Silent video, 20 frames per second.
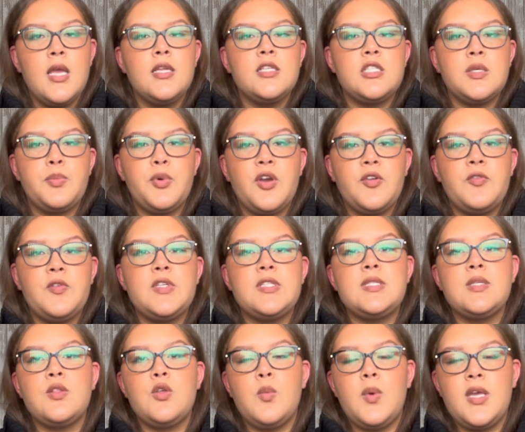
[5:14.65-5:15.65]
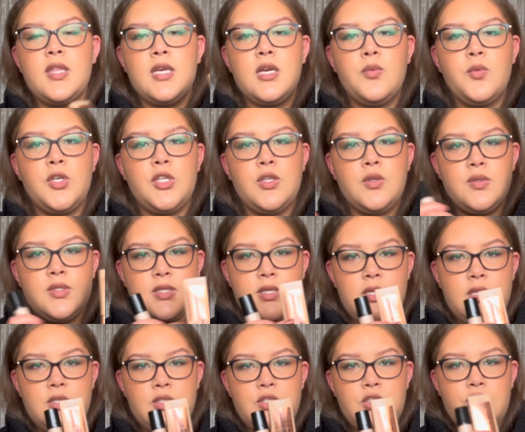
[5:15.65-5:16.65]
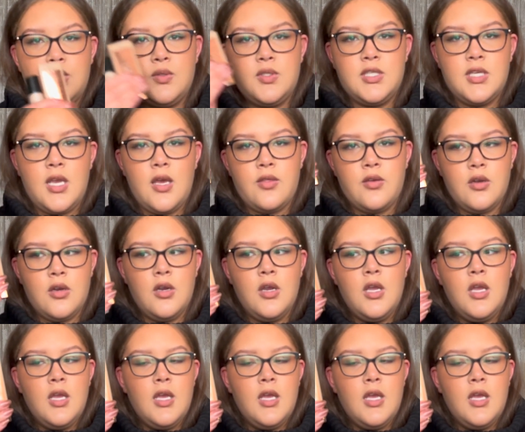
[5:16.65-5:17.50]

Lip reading: To preface, the way that I would use these two together